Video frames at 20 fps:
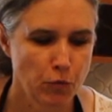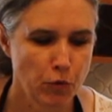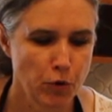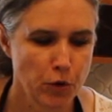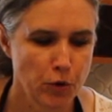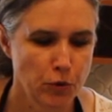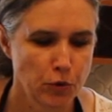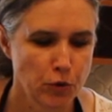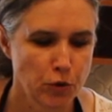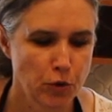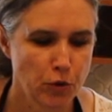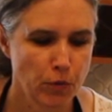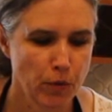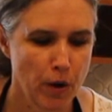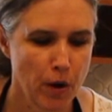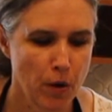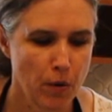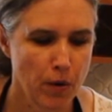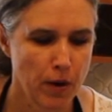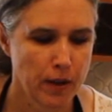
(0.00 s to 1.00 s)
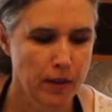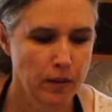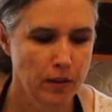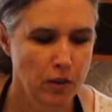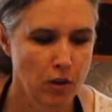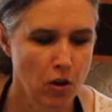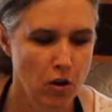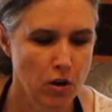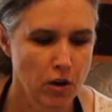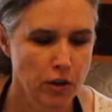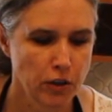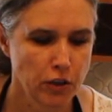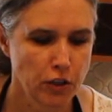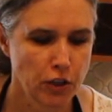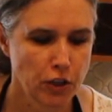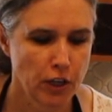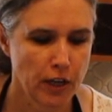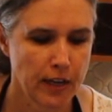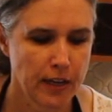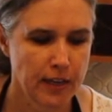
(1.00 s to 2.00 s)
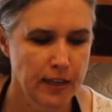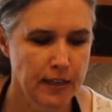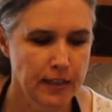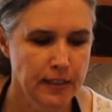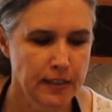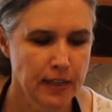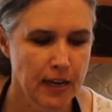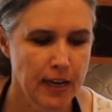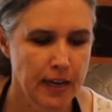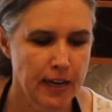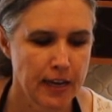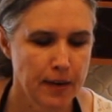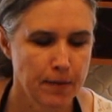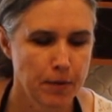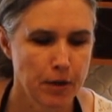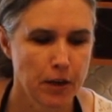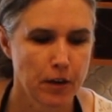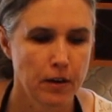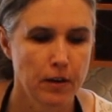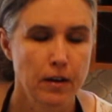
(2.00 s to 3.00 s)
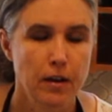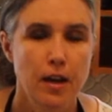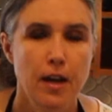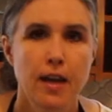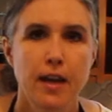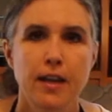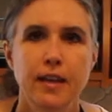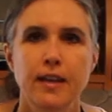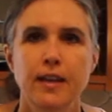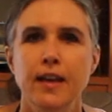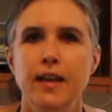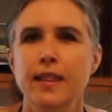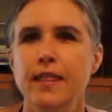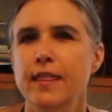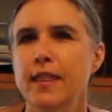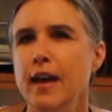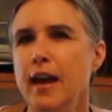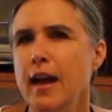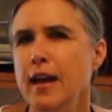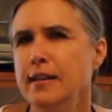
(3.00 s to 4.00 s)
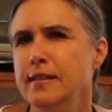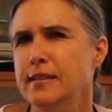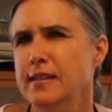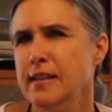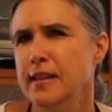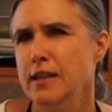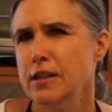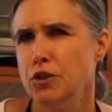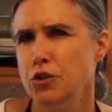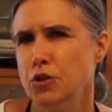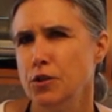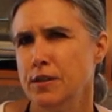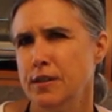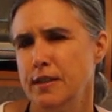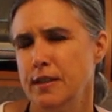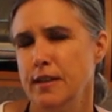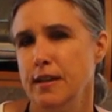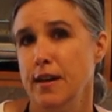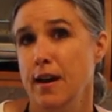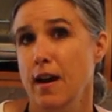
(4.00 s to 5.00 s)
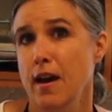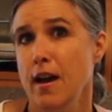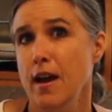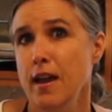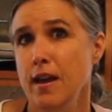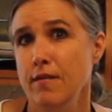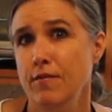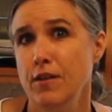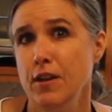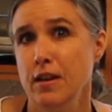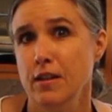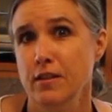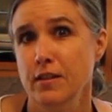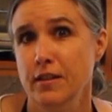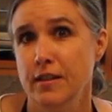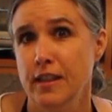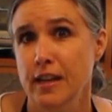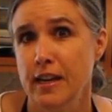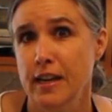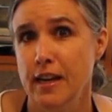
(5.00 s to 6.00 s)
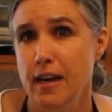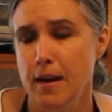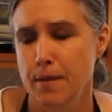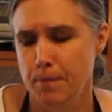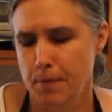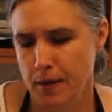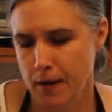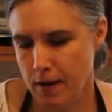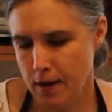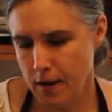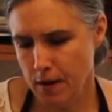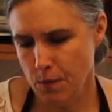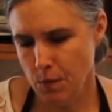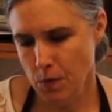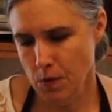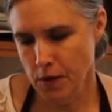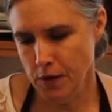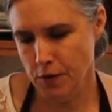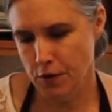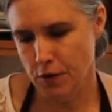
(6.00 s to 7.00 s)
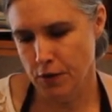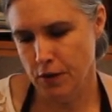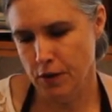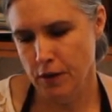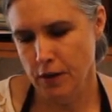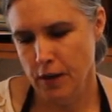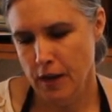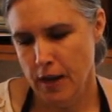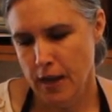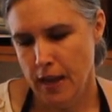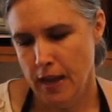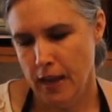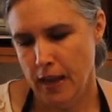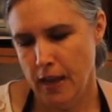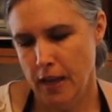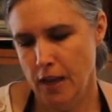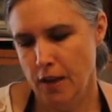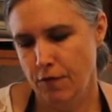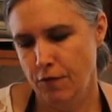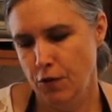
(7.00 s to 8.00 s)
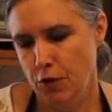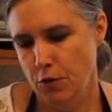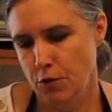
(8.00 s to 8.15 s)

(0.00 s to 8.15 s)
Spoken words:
roots grow and large in diameter. Now that's interesting. I have not looked that up, but I wonder if